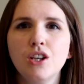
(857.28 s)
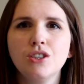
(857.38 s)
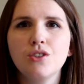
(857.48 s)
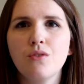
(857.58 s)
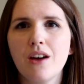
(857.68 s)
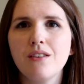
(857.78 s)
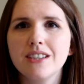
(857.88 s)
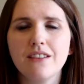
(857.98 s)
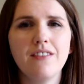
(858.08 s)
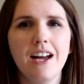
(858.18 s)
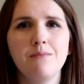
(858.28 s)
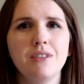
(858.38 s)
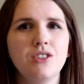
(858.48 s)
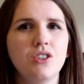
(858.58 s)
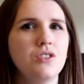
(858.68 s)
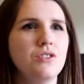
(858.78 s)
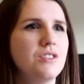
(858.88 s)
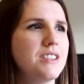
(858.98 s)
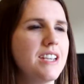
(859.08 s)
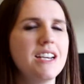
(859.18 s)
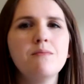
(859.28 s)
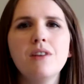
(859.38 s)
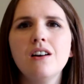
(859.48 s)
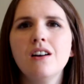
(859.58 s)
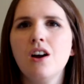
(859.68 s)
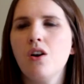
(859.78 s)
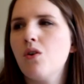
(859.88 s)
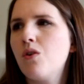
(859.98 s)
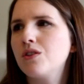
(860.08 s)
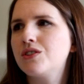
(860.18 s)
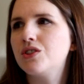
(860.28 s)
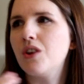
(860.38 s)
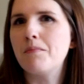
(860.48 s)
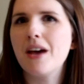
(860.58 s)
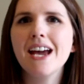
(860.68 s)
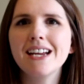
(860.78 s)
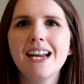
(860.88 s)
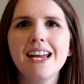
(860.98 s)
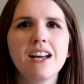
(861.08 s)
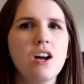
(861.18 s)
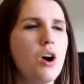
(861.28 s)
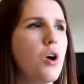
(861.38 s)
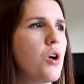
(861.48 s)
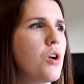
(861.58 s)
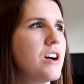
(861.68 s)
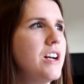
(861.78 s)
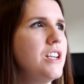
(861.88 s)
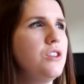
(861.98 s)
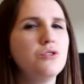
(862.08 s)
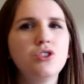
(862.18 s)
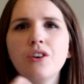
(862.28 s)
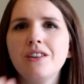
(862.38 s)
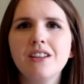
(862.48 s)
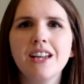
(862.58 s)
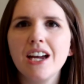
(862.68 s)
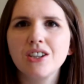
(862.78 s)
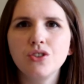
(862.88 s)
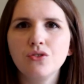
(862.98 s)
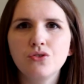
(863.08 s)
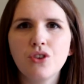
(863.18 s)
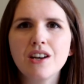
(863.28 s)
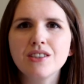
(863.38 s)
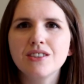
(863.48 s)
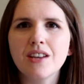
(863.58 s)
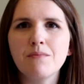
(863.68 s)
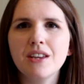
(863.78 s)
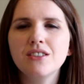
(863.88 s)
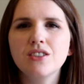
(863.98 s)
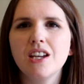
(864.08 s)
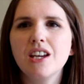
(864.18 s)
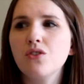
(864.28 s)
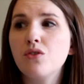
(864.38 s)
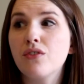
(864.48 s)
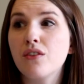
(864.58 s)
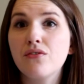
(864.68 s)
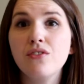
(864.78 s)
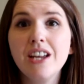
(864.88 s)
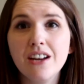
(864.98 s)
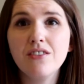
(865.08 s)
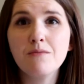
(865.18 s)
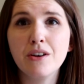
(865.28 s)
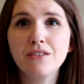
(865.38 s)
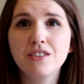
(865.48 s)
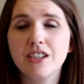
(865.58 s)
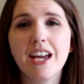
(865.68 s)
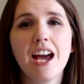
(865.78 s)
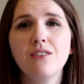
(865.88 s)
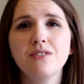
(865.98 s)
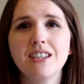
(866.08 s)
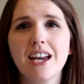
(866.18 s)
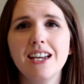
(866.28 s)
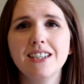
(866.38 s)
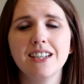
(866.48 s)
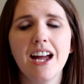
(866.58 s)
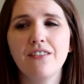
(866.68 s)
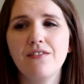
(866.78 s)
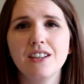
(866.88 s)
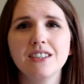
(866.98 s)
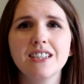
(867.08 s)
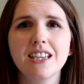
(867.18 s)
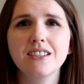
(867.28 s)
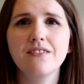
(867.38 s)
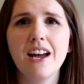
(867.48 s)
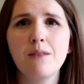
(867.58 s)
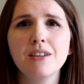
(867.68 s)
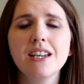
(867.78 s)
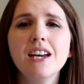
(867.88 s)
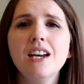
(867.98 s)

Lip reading: to go out as a family to the cinema or to do a picnic or, you know, join the National Trust, some things that you can go for free every month to get outside and have fun together as a family.